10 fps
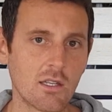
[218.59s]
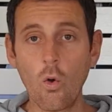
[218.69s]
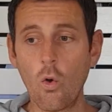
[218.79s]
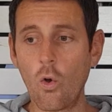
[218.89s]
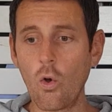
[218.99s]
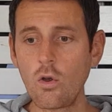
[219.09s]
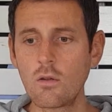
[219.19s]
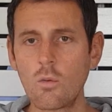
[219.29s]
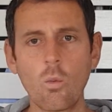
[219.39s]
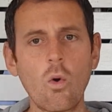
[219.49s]
Or
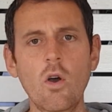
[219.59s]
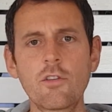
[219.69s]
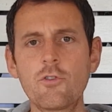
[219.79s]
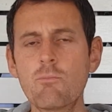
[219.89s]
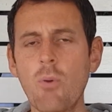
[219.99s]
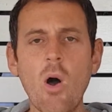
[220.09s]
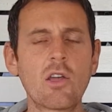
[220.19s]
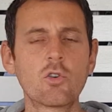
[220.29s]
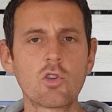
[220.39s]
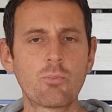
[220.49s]
what if you buy
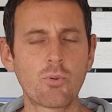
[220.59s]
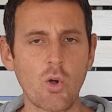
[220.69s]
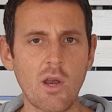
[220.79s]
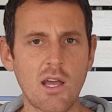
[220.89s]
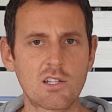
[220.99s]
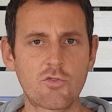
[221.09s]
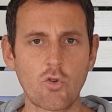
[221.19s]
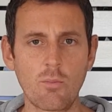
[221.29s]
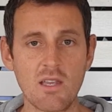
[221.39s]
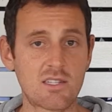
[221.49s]
all your products
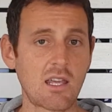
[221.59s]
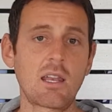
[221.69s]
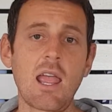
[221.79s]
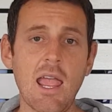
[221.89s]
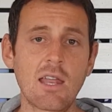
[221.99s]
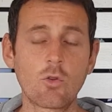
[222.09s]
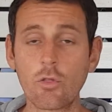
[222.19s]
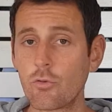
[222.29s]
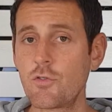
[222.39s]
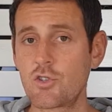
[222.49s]
from a second-hand or
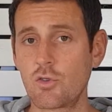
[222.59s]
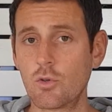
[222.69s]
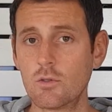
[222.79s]
thrift store?